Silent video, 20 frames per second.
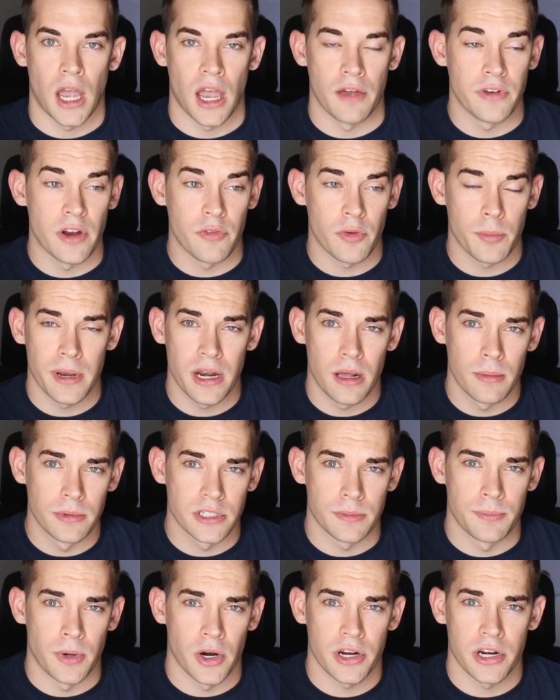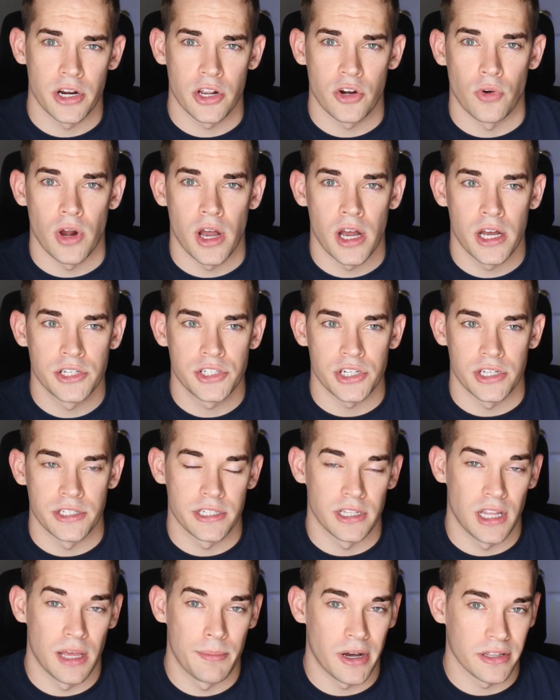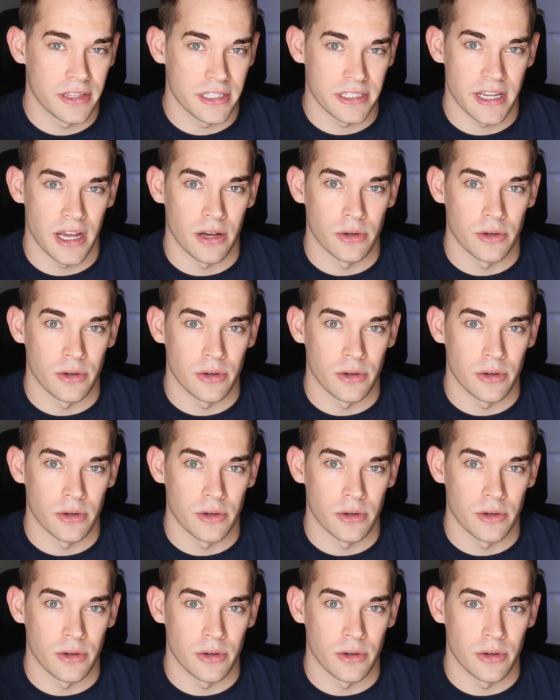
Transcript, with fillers: I've never been able to park in a garage until I bought this